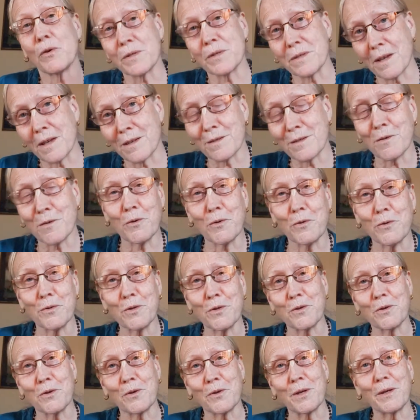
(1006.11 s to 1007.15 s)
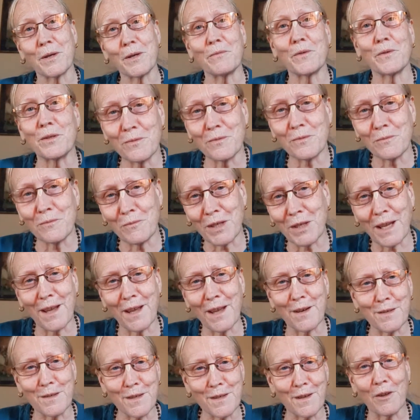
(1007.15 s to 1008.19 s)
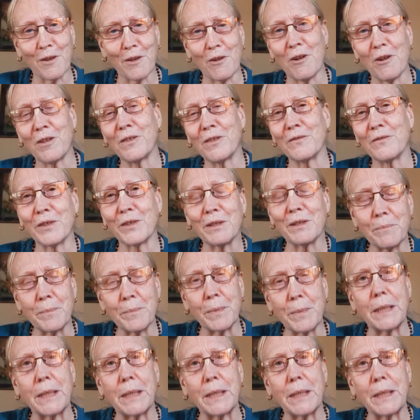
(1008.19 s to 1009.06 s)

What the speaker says: course, that's a whole story, which we can't tell all of it.